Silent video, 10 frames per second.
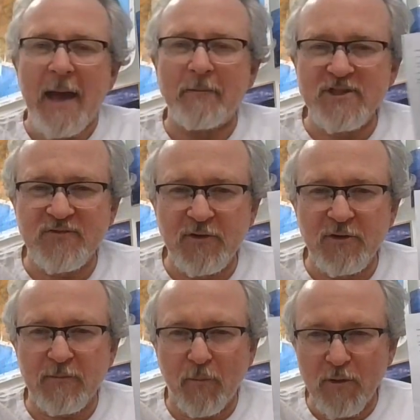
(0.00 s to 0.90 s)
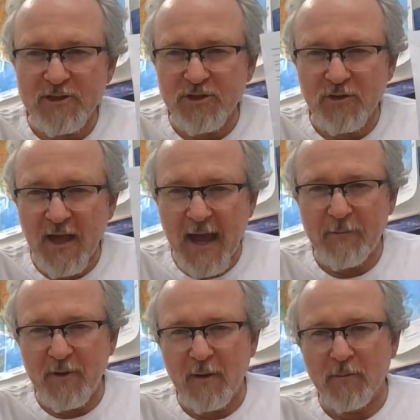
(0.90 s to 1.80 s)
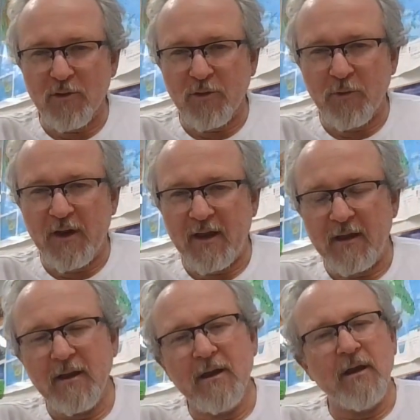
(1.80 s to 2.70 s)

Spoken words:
atmospheric moisture lab number 3.